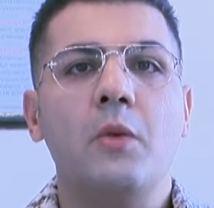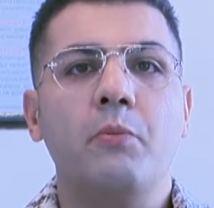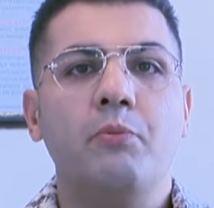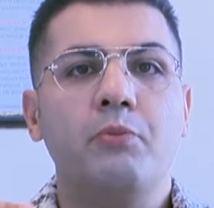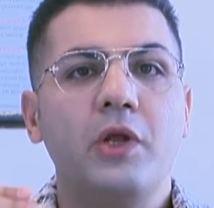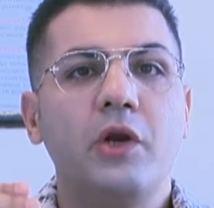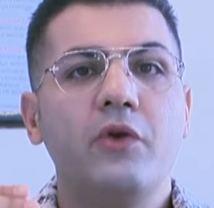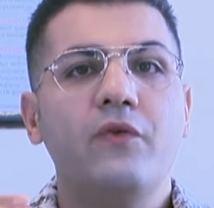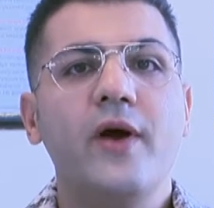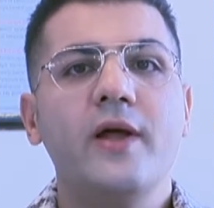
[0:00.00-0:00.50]

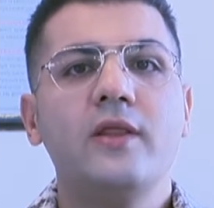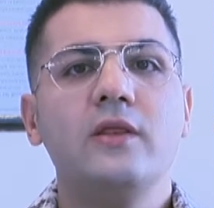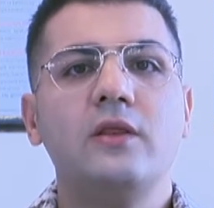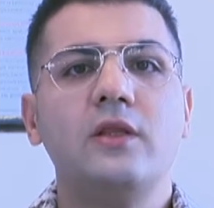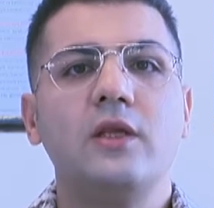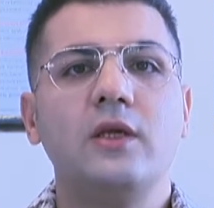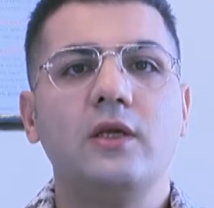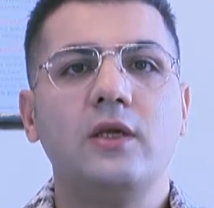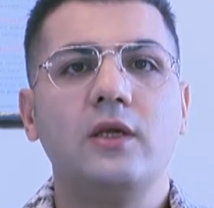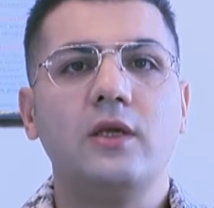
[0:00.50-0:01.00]

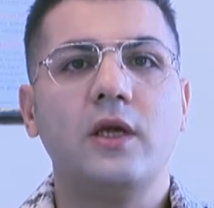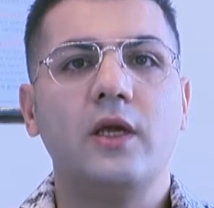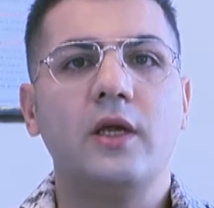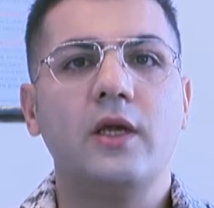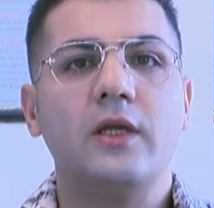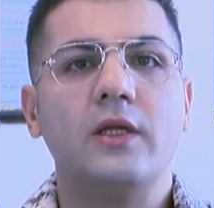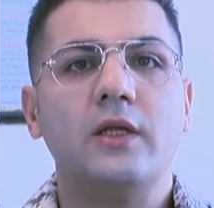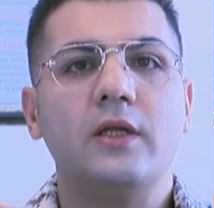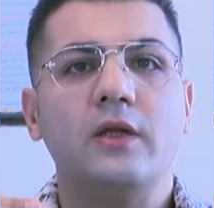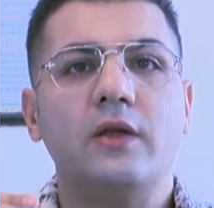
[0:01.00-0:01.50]
Preventing
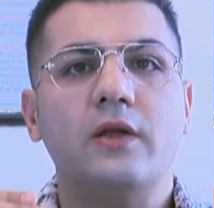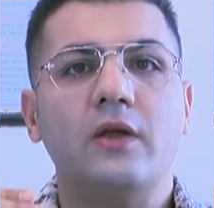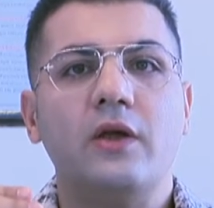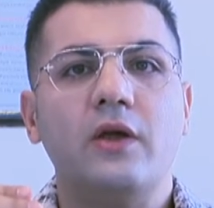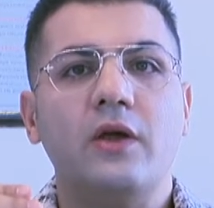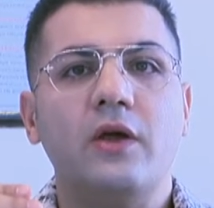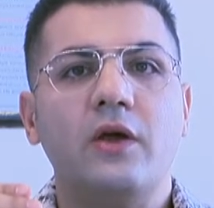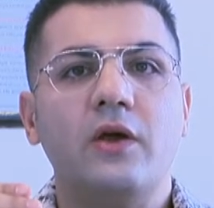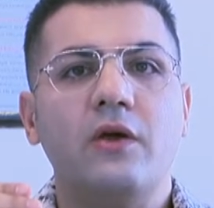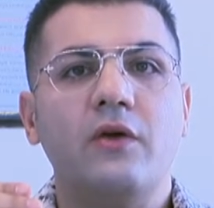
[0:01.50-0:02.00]

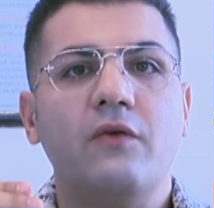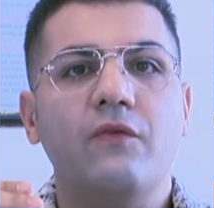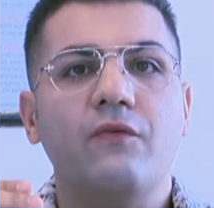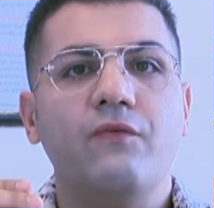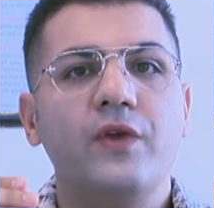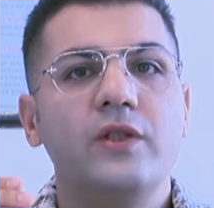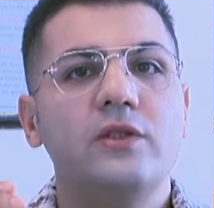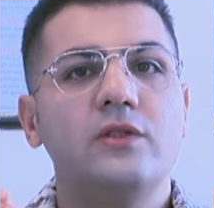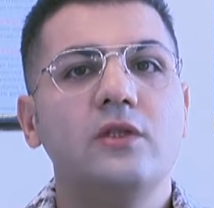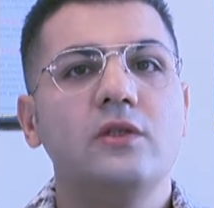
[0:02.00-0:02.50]

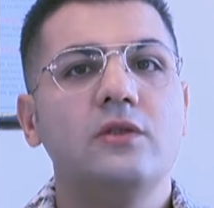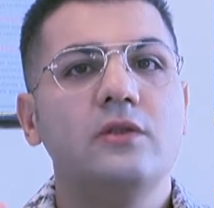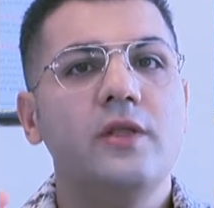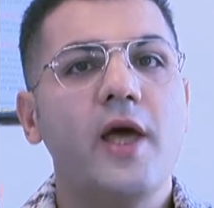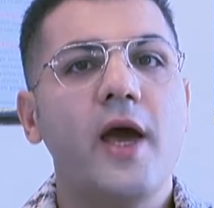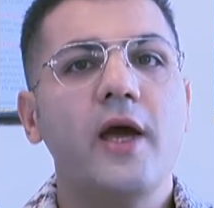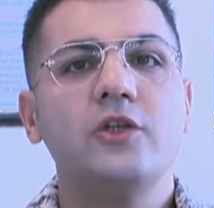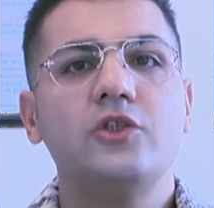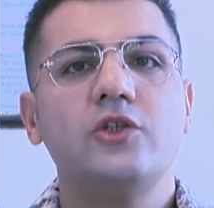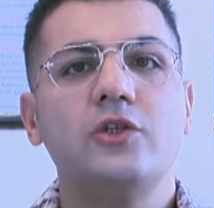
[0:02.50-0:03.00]
with the
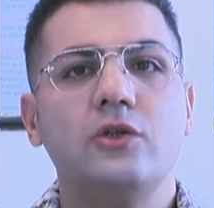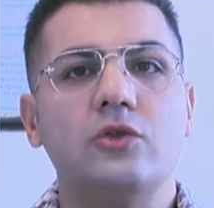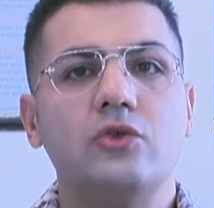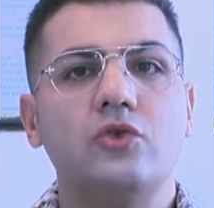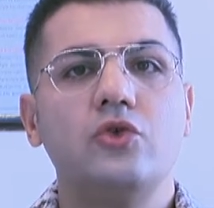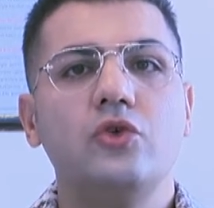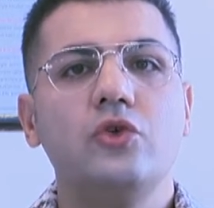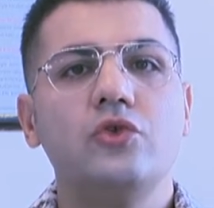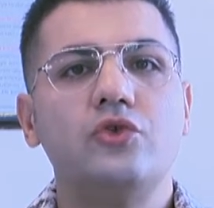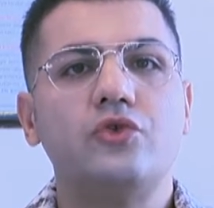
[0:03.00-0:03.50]
natural
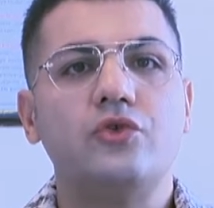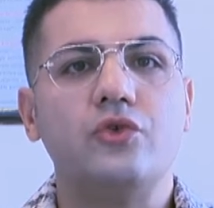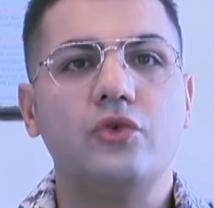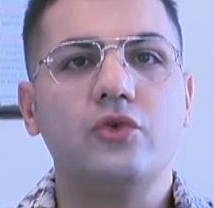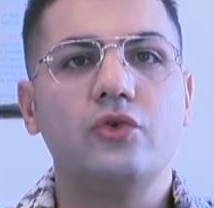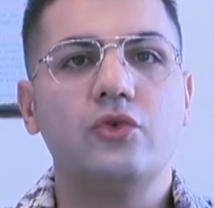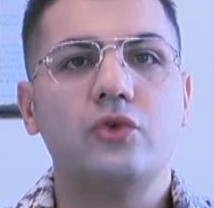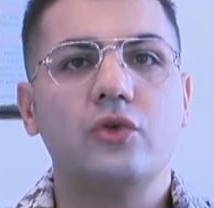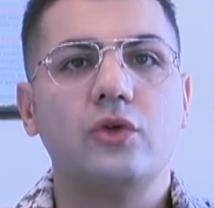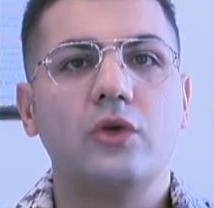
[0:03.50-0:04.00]
tooth
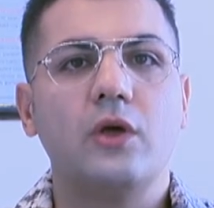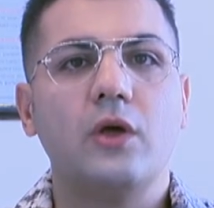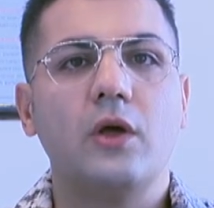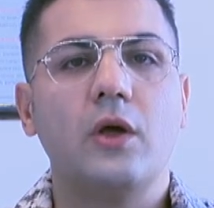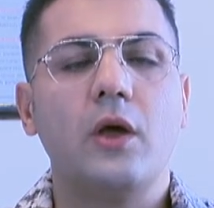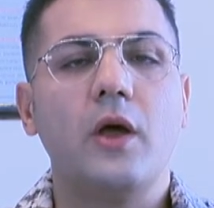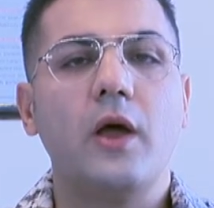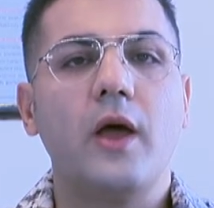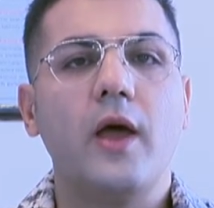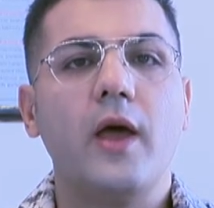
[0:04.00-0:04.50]
root
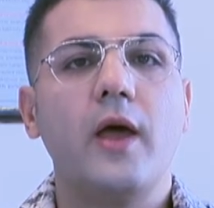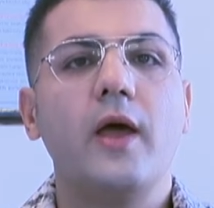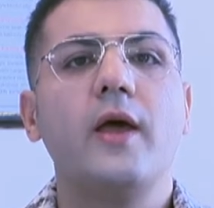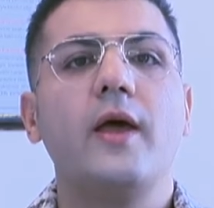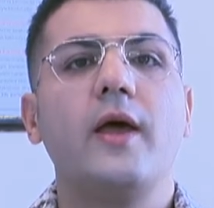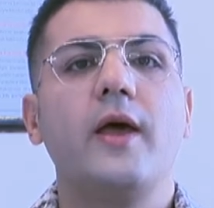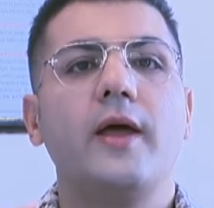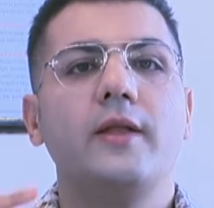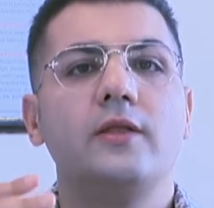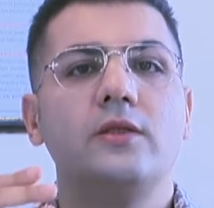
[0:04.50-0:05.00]

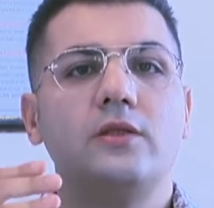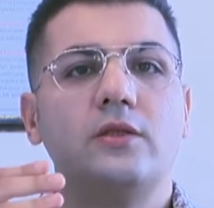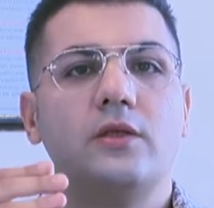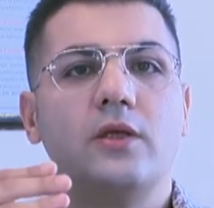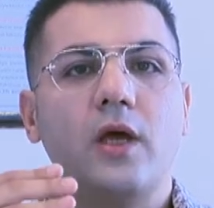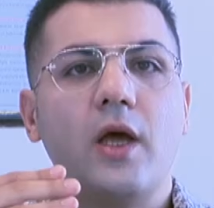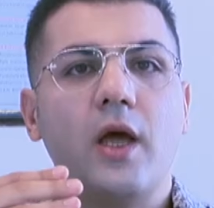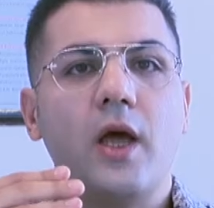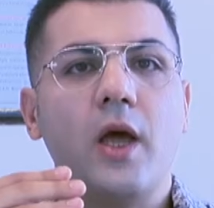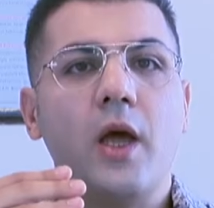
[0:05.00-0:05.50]
and
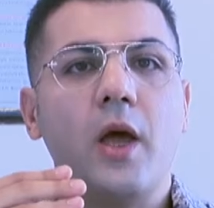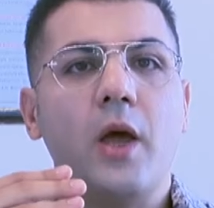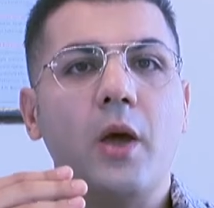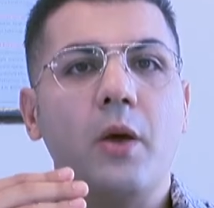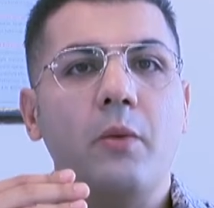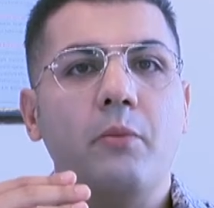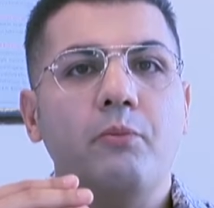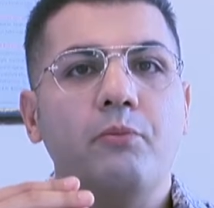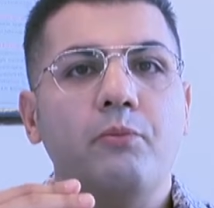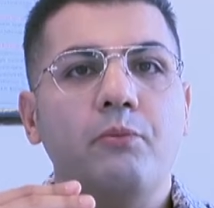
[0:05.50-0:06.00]

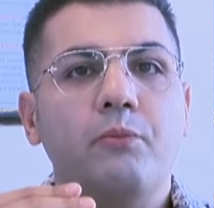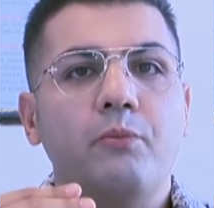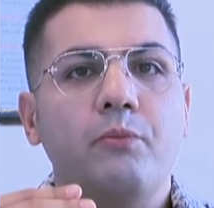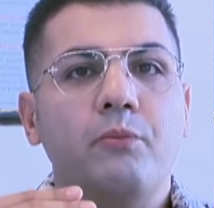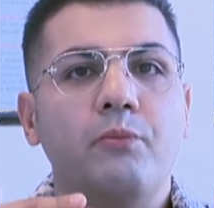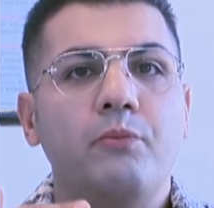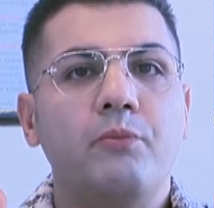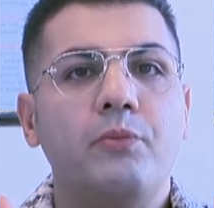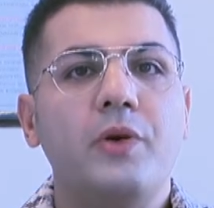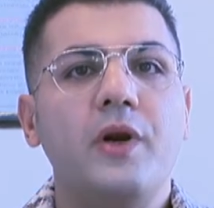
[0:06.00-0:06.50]

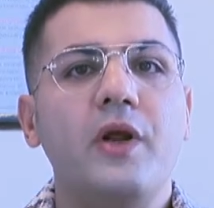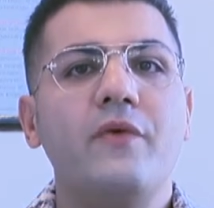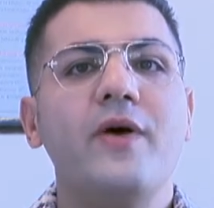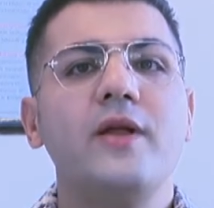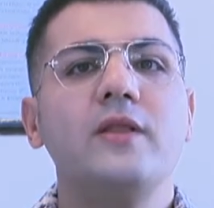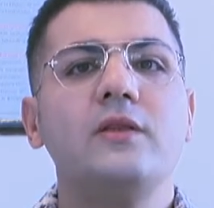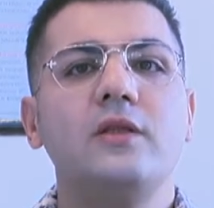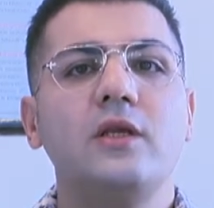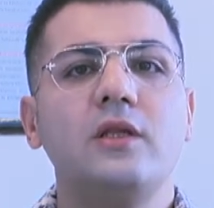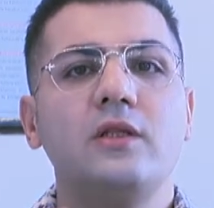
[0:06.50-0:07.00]

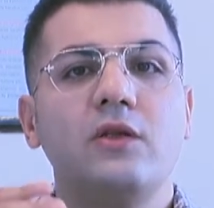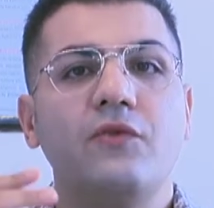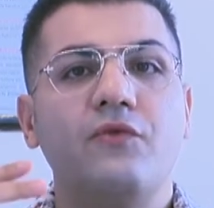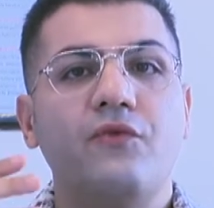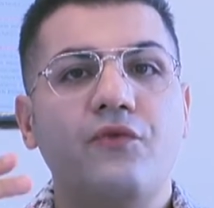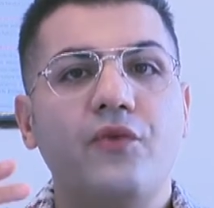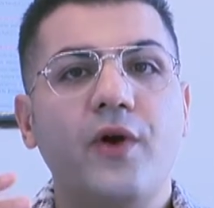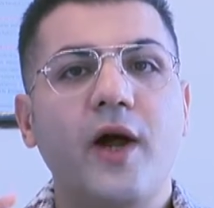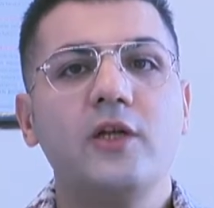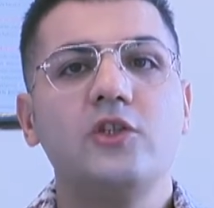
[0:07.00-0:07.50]
preventing the
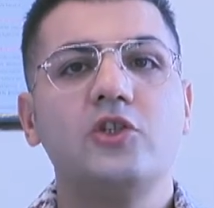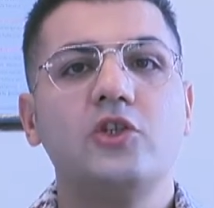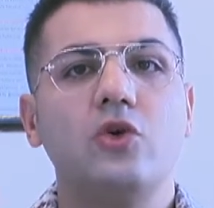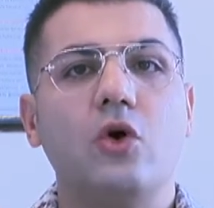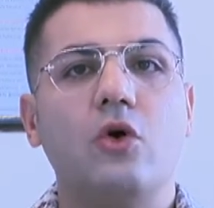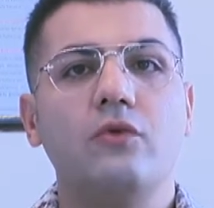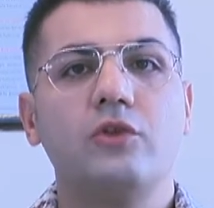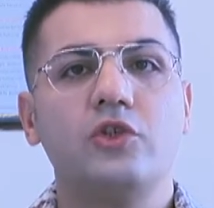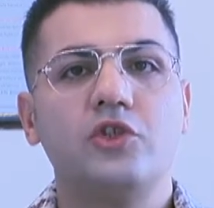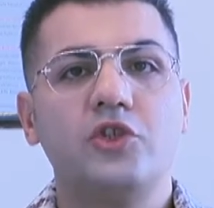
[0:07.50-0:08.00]
fracture
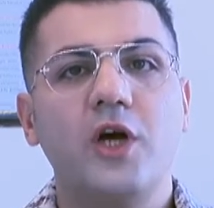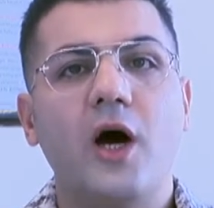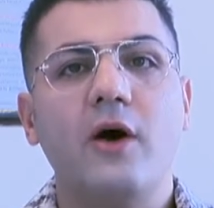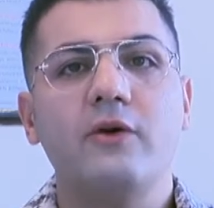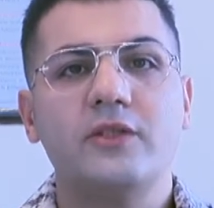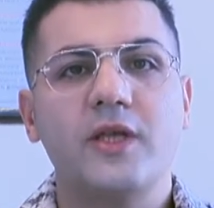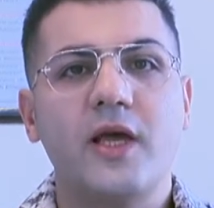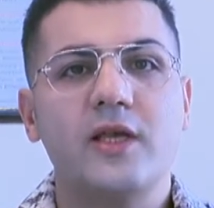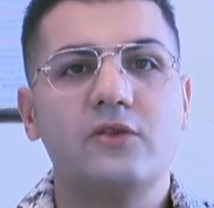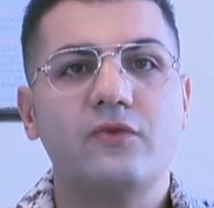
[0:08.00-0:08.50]
of the
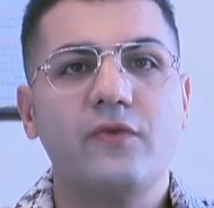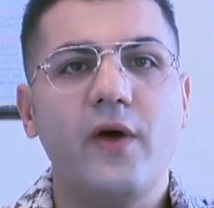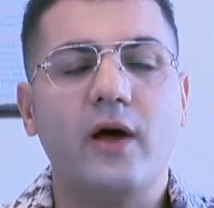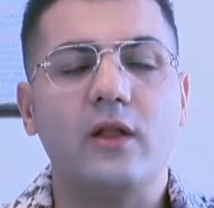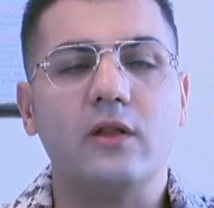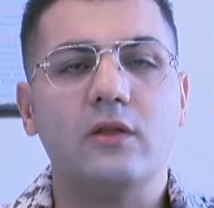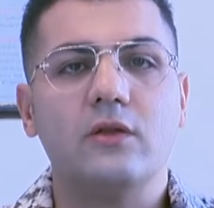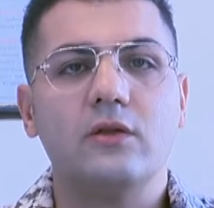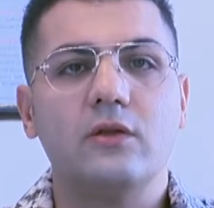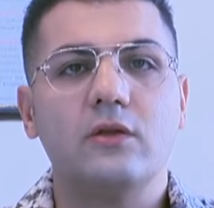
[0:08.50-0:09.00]
jaws as
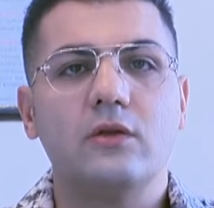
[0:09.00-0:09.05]
well.